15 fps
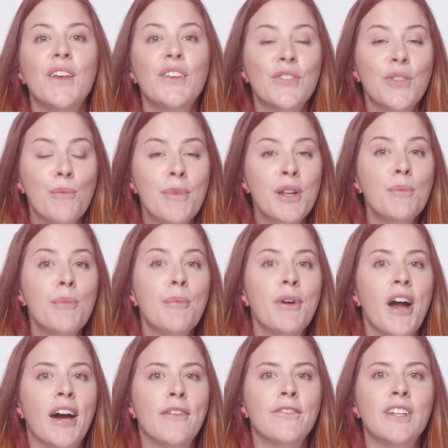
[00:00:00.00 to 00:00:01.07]
is the minimum
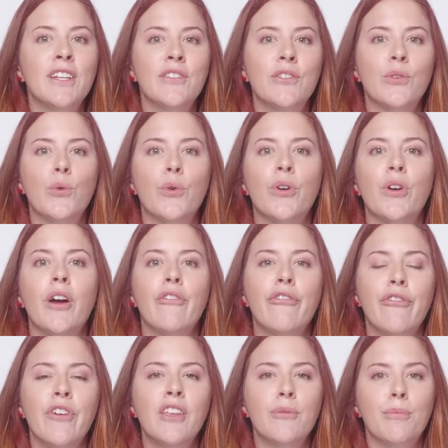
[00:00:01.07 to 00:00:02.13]
confidence score of
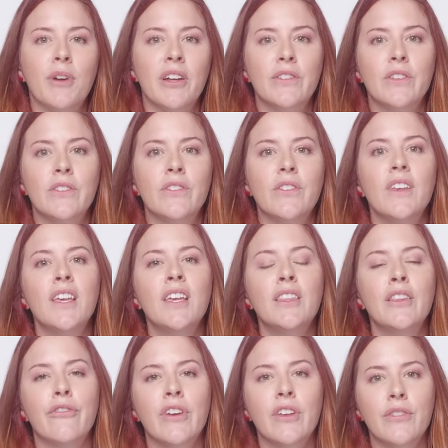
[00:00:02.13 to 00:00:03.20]
face presence
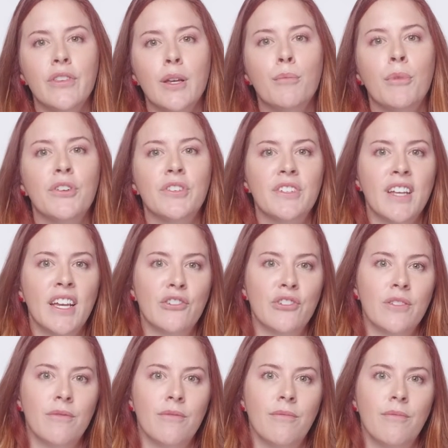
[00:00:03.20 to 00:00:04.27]
in the face landmark detection.